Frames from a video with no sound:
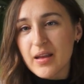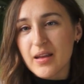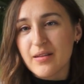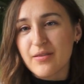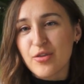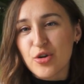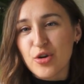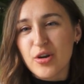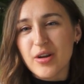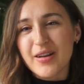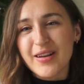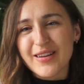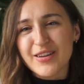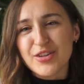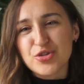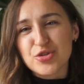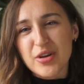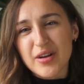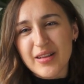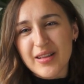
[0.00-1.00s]
I have
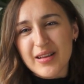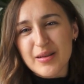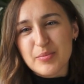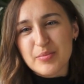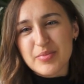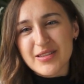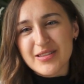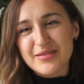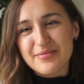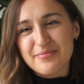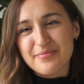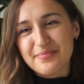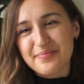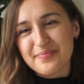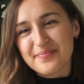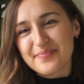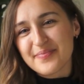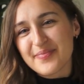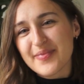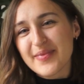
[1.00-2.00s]
chronic dry lips.
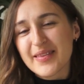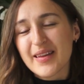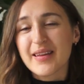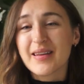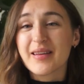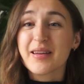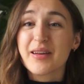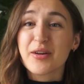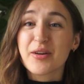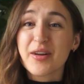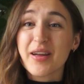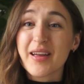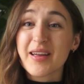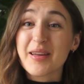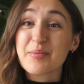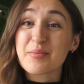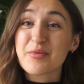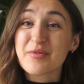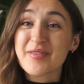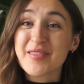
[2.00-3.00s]

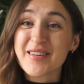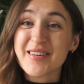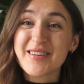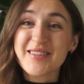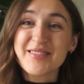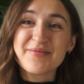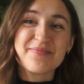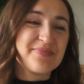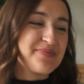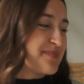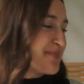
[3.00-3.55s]
Okay, moving on.